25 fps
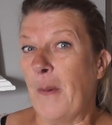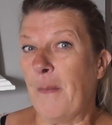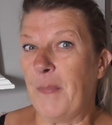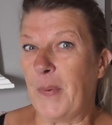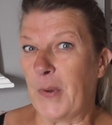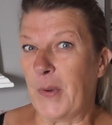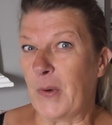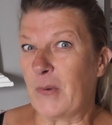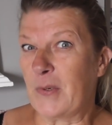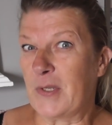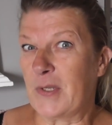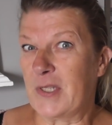
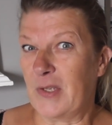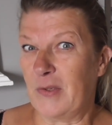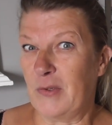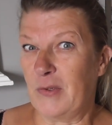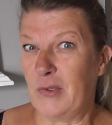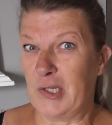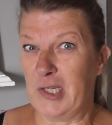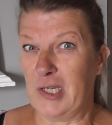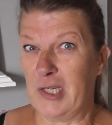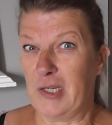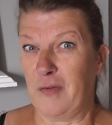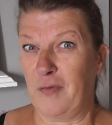But also
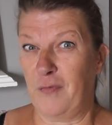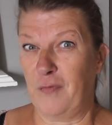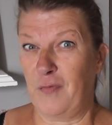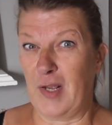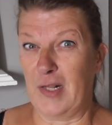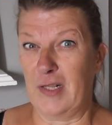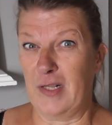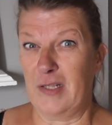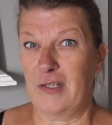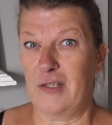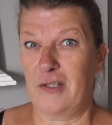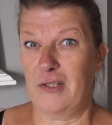good enough
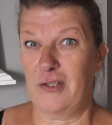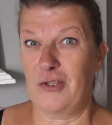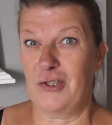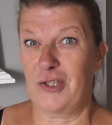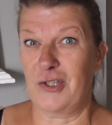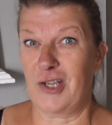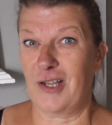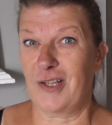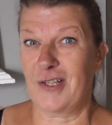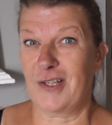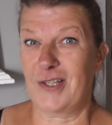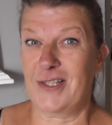friends to
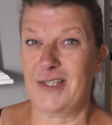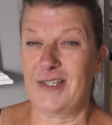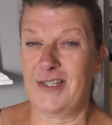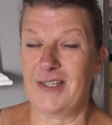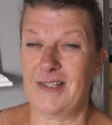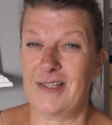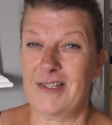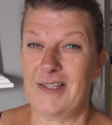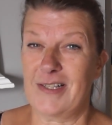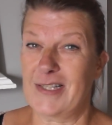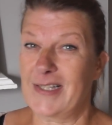just